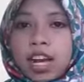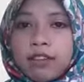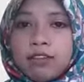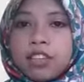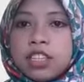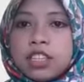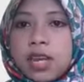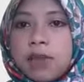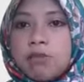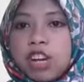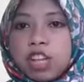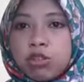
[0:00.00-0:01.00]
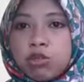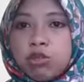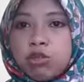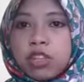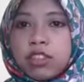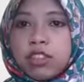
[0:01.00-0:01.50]
Have the same right
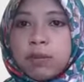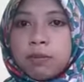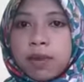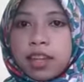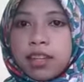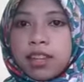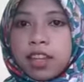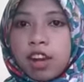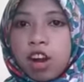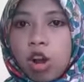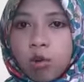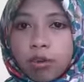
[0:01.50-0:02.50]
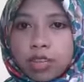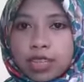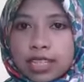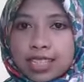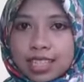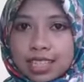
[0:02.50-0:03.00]
to determine their
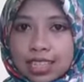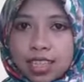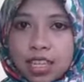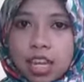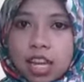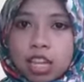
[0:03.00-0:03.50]
own destiny.